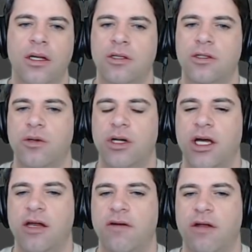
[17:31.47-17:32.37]
So we're going to
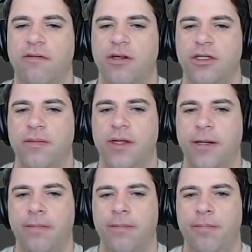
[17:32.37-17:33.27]
iterate over
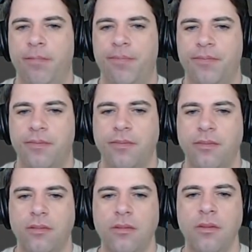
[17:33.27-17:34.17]
something.
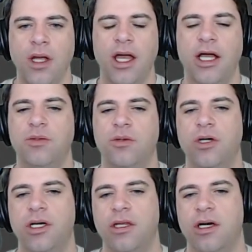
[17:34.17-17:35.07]
I guess we'll
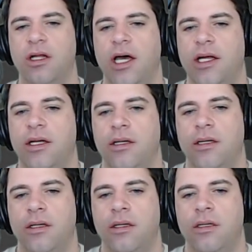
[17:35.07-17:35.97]
look in the client.
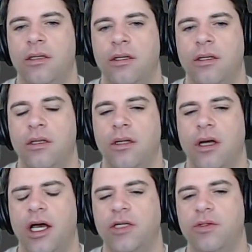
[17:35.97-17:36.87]

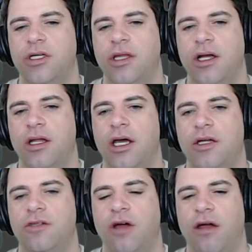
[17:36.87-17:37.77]
I guess we'll set the
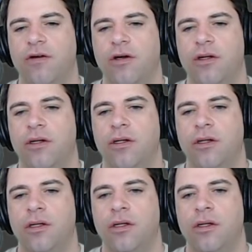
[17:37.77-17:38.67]
client driver
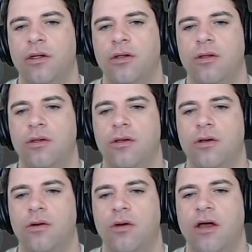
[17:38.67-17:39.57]

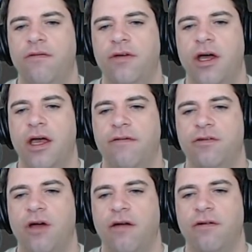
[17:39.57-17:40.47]
to NVIF
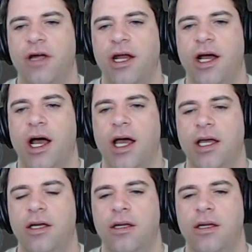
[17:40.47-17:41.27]
driver at I.